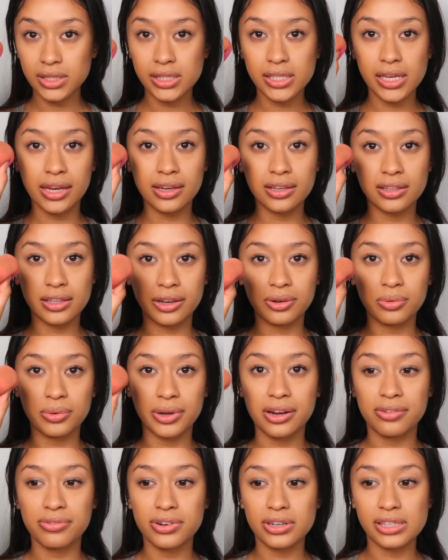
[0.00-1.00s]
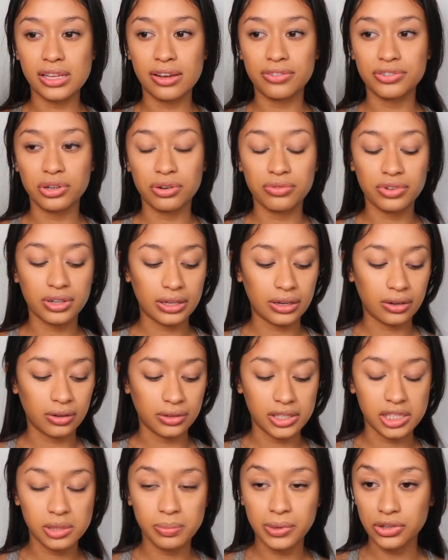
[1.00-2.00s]
take like whatever's left over like
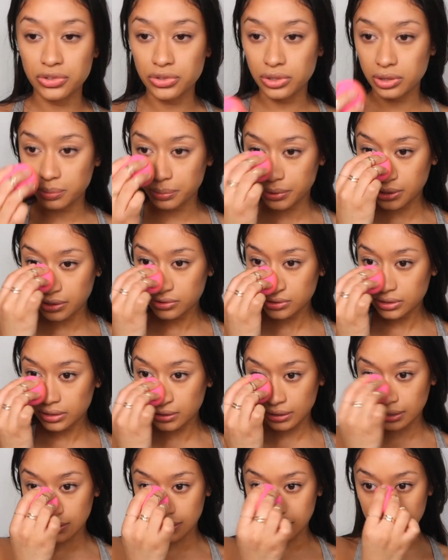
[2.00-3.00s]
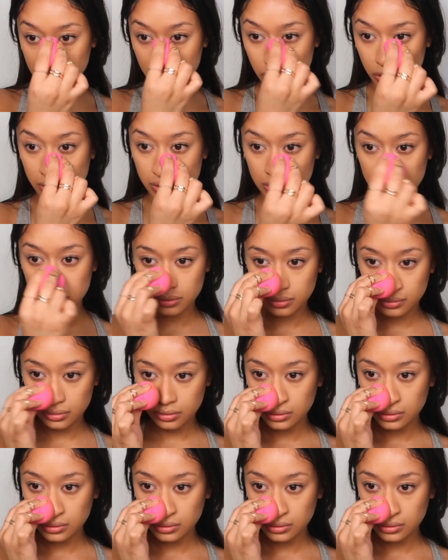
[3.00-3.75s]
on the sponge or the brush and I kind of just